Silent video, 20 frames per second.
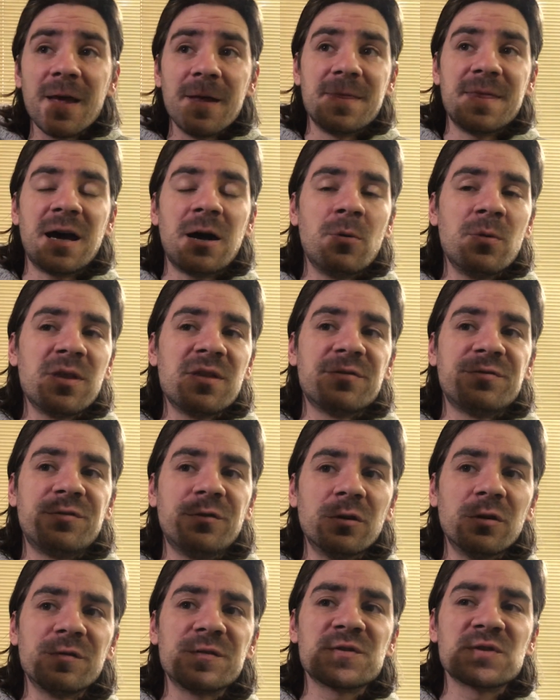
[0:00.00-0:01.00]
Now, with the
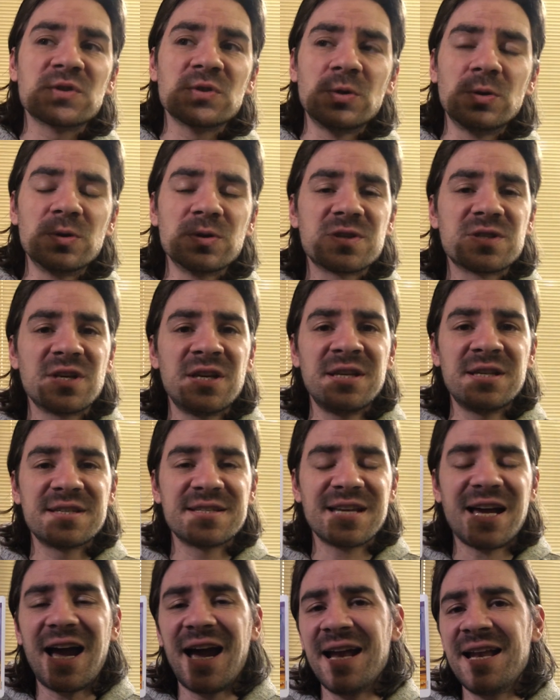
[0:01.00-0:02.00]
Four of Swords,
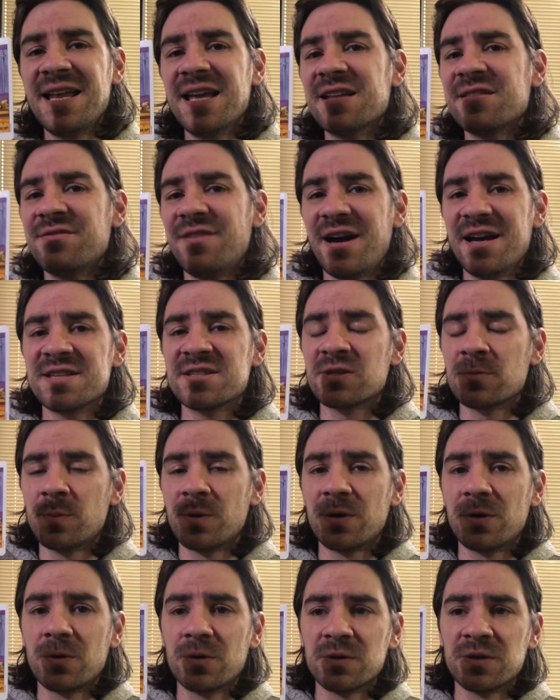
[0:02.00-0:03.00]
it's highly
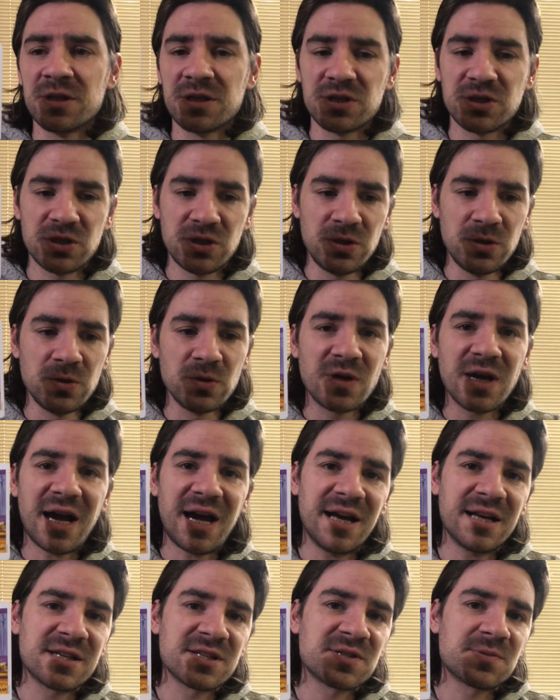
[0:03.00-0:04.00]
advisable that you
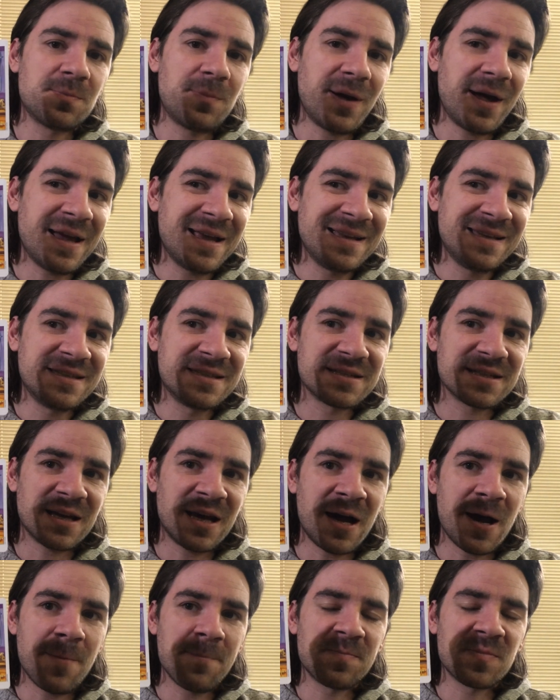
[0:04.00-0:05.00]
kind of spend
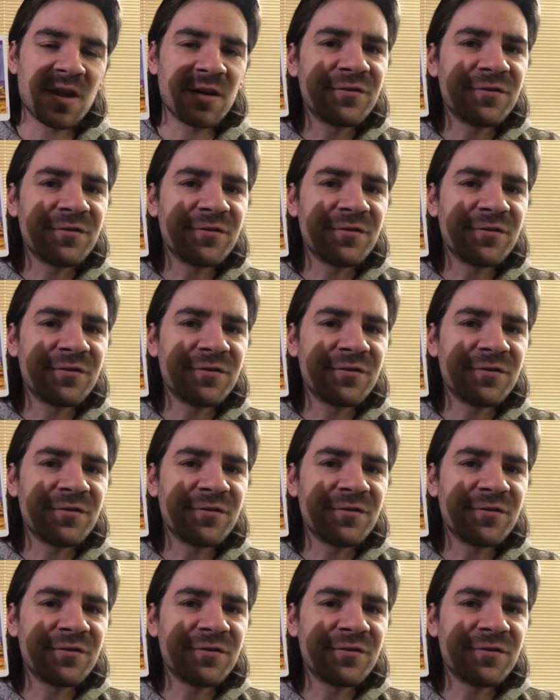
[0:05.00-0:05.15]
a